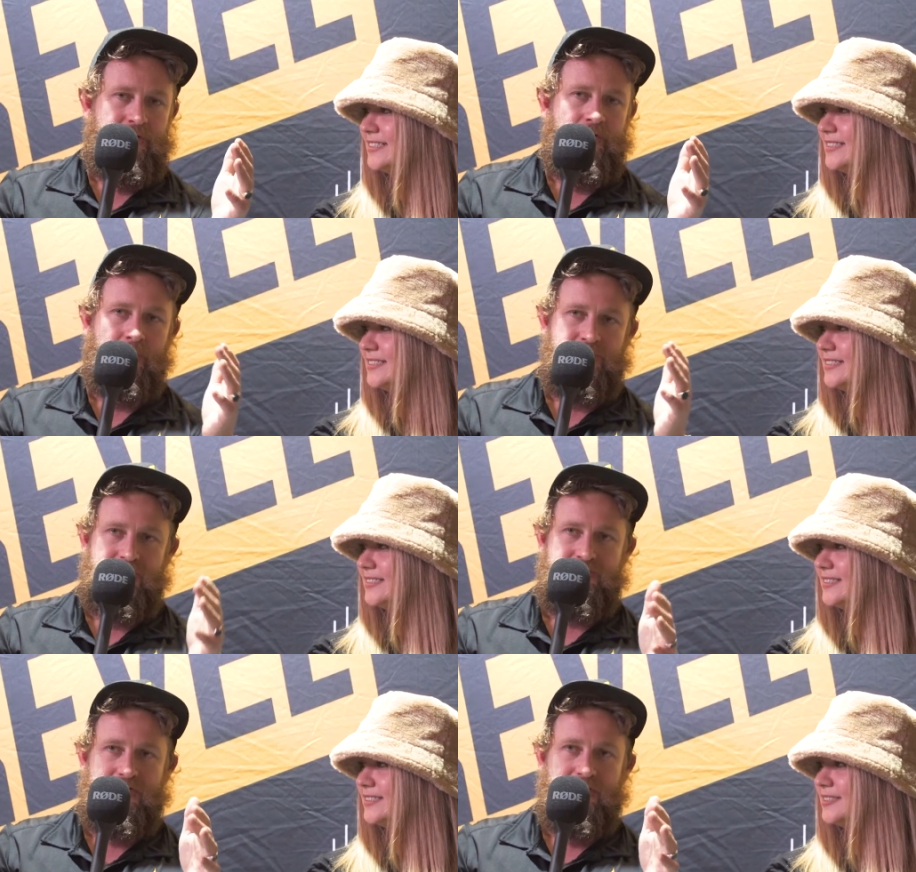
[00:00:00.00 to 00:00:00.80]
Speaker 1: I was
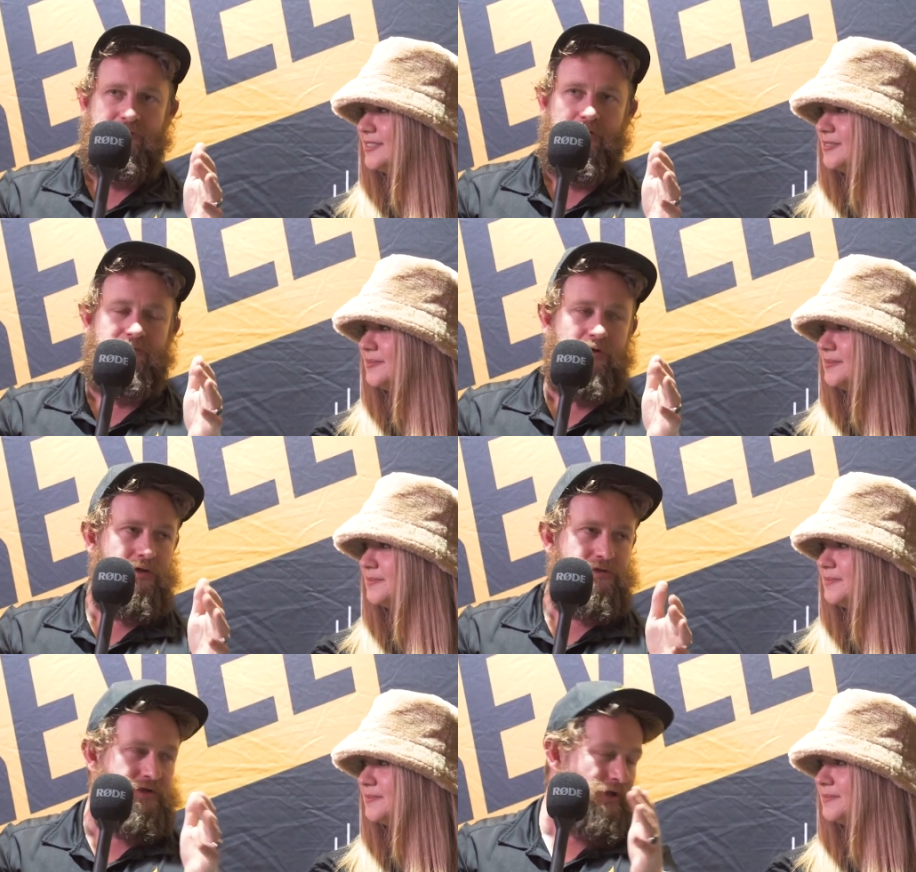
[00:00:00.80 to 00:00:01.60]
in Sydney for a few
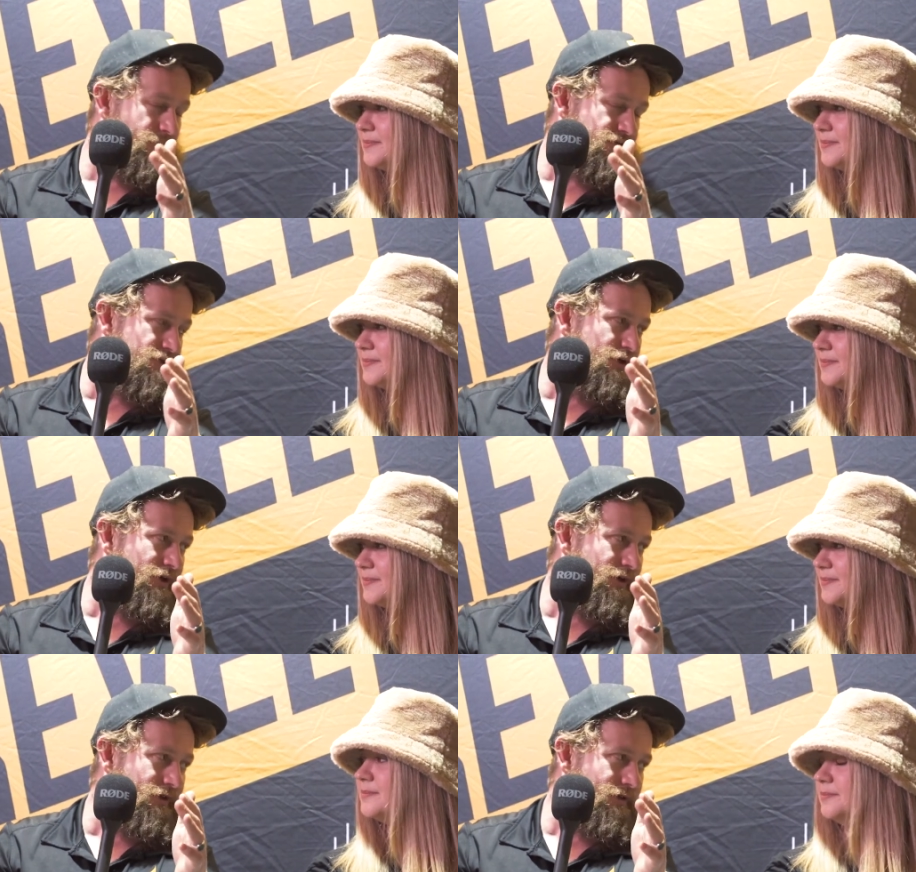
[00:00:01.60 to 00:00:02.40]
years, I came to
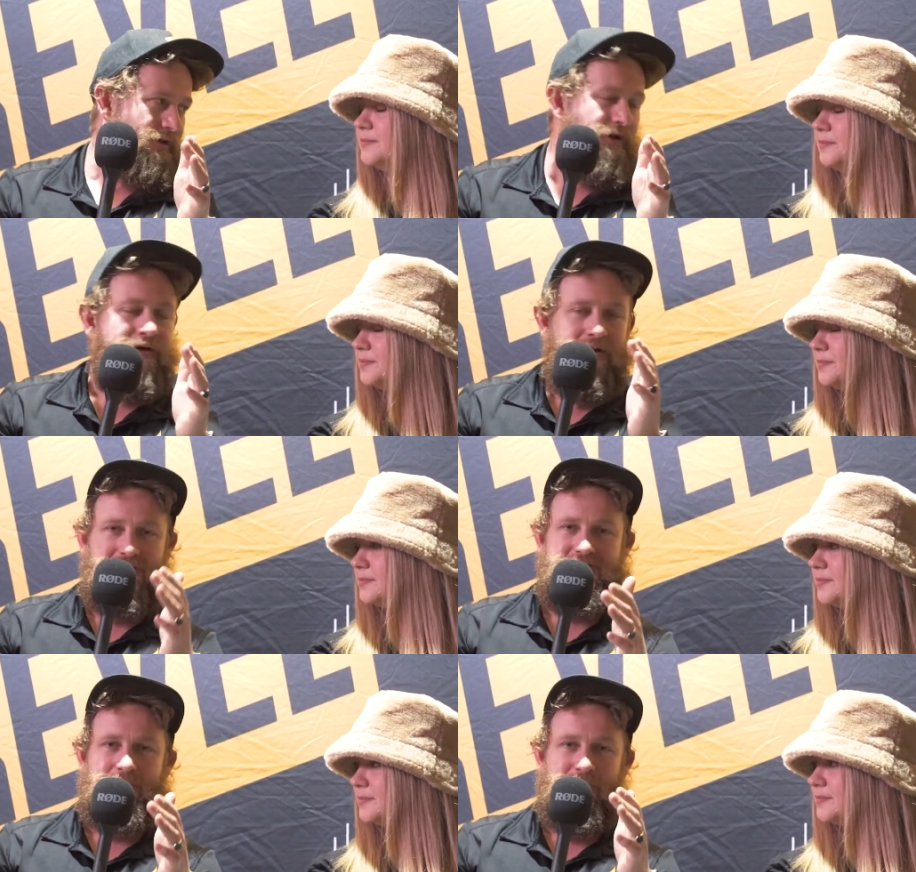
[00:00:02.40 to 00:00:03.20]
Sydney, now
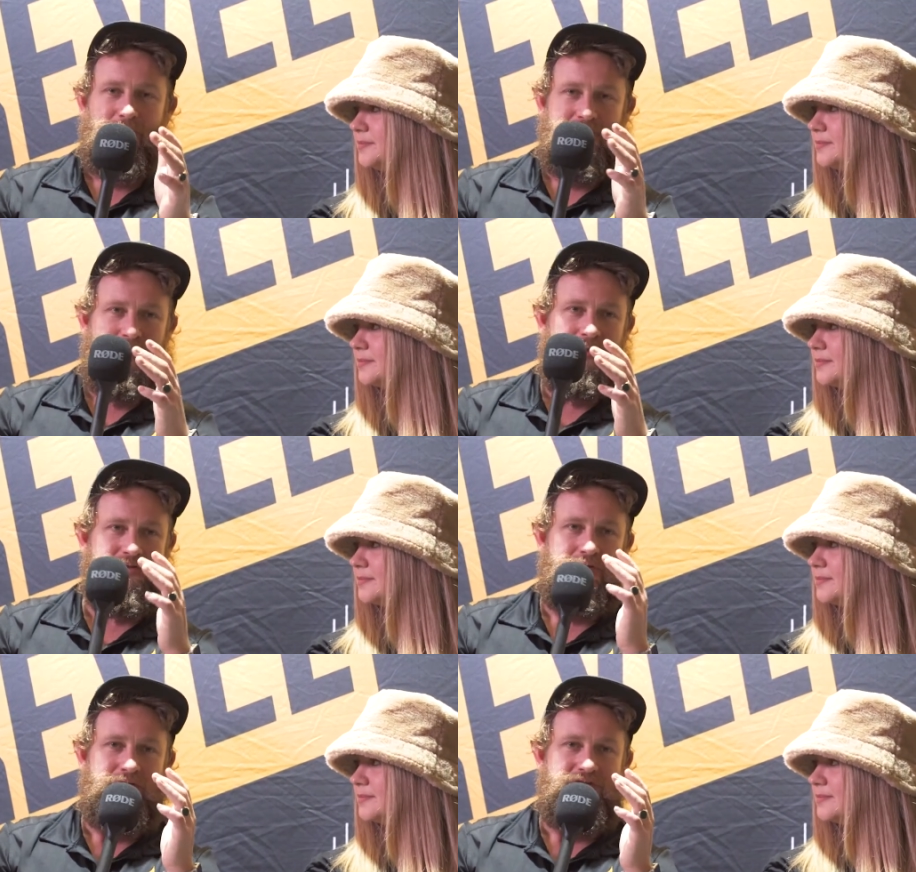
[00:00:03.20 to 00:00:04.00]
it's come to Brisbane. It's good to